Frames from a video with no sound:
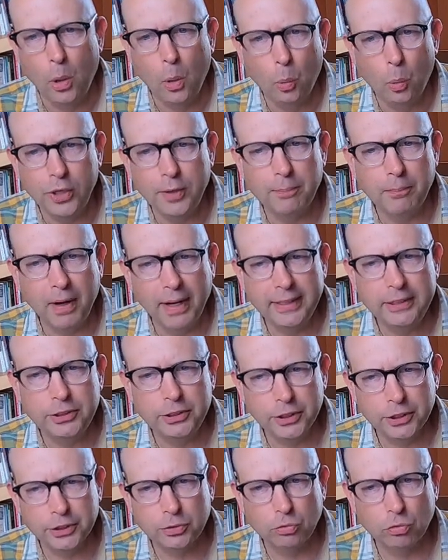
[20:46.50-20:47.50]
we might
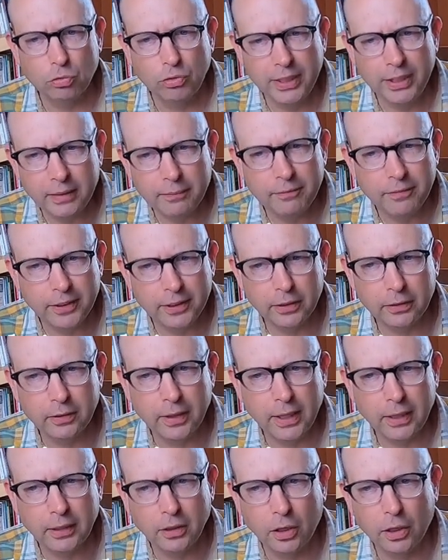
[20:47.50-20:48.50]
just
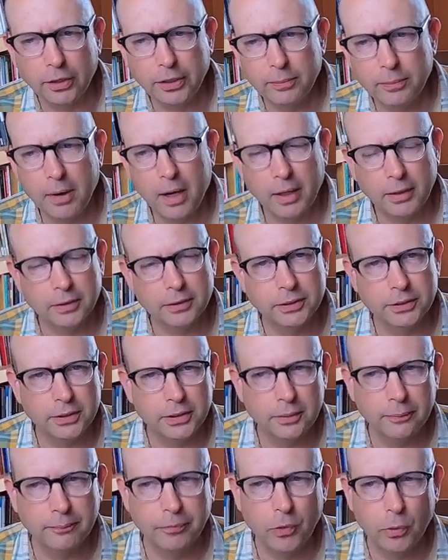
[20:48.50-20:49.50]
reinvigorate our
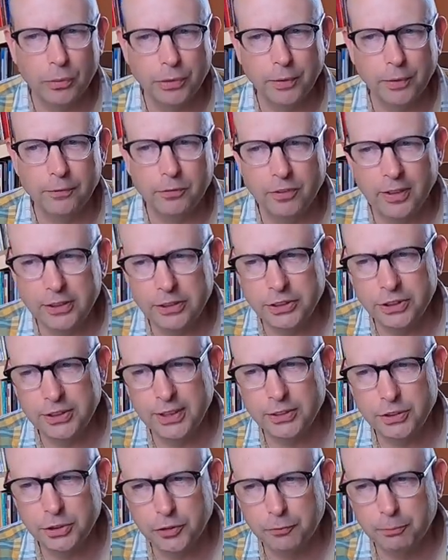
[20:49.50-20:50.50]
democracy with a fresh
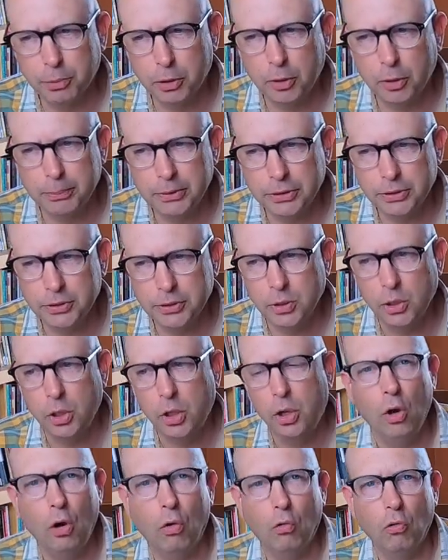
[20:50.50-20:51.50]
sense of purpose,
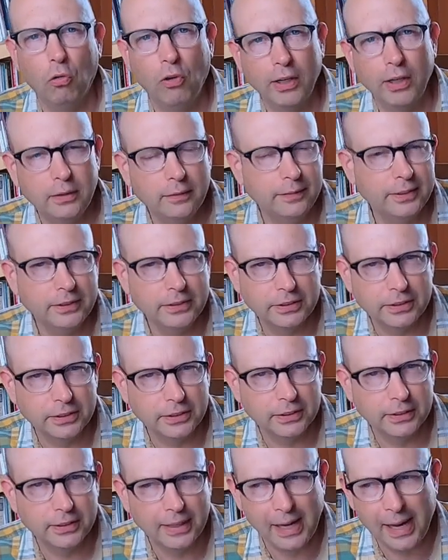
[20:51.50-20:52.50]
relevance,
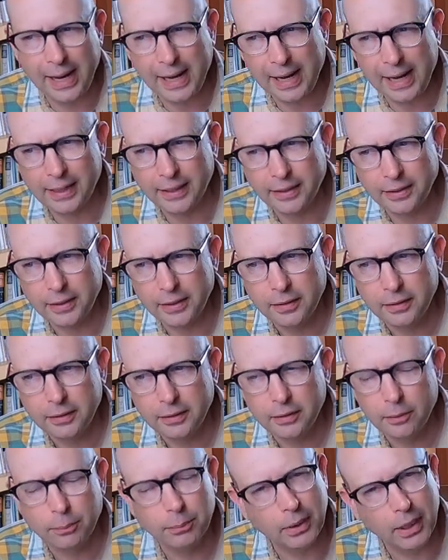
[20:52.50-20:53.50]
and
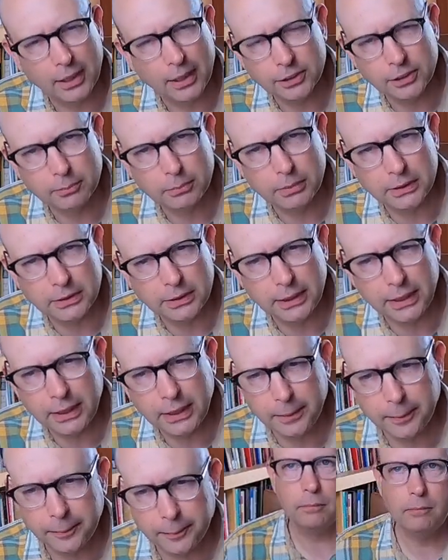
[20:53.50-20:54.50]
possibility.
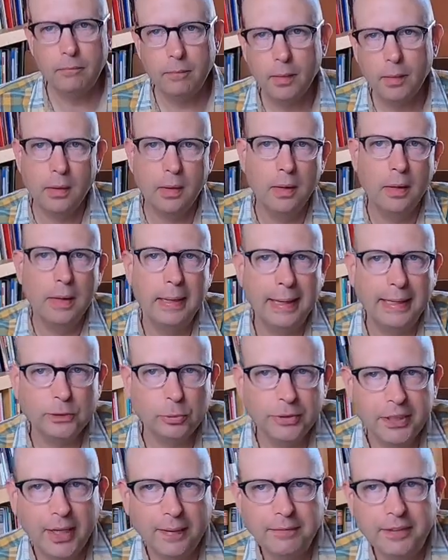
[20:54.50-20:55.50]
As we dive
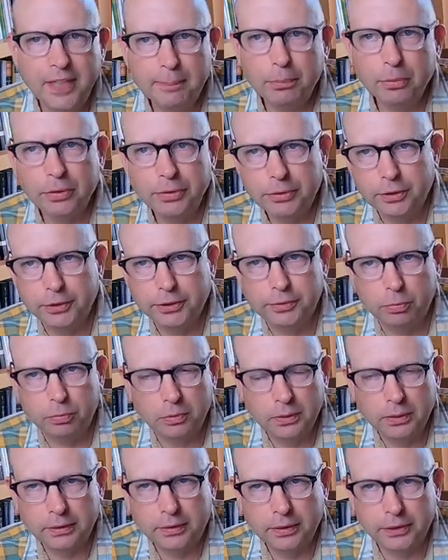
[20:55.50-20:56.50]
deeper into this, into this
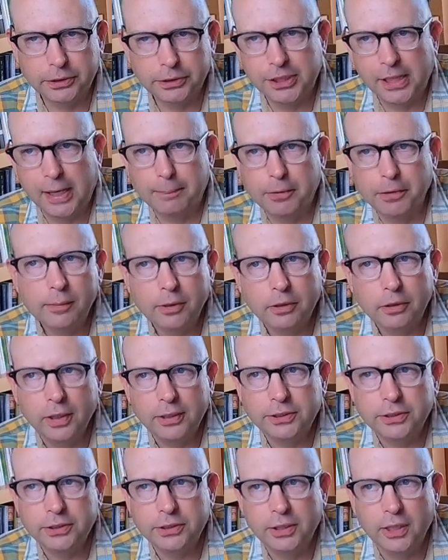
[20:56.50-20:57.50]
chapter, we come
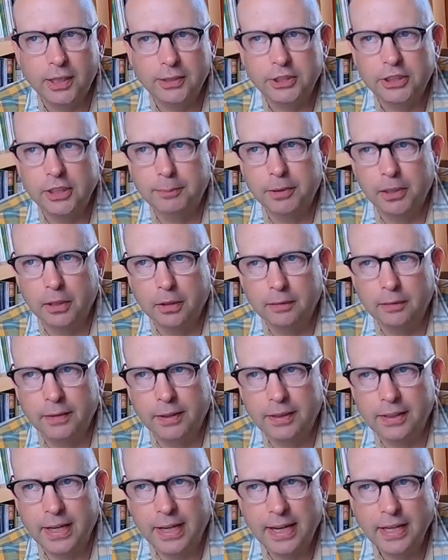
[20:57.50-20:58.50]
across this concept of
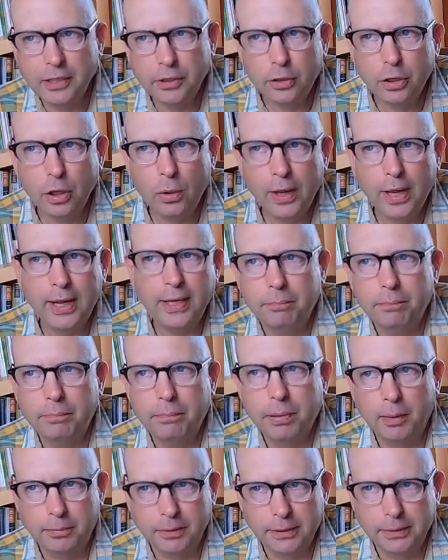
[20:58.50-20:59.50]
an inchoate
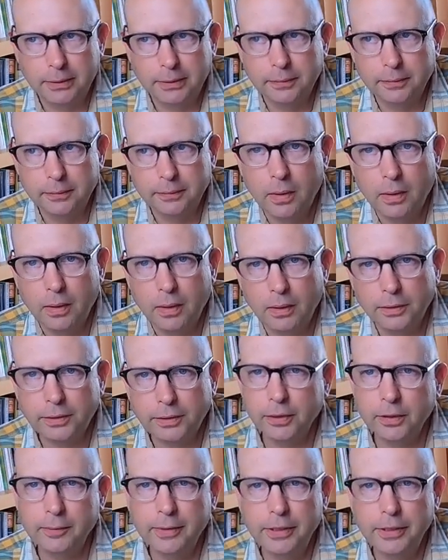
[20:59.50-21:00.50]
public, a
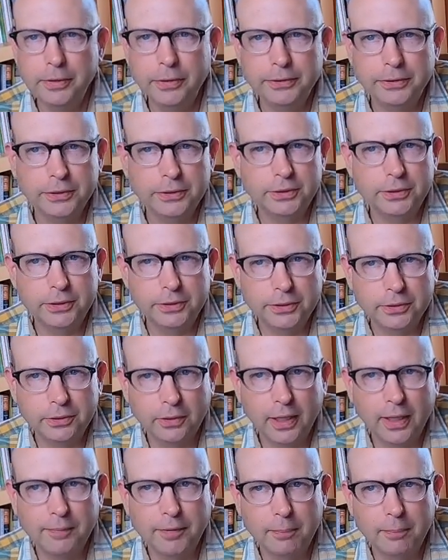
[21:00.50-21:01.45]
term he uses to describe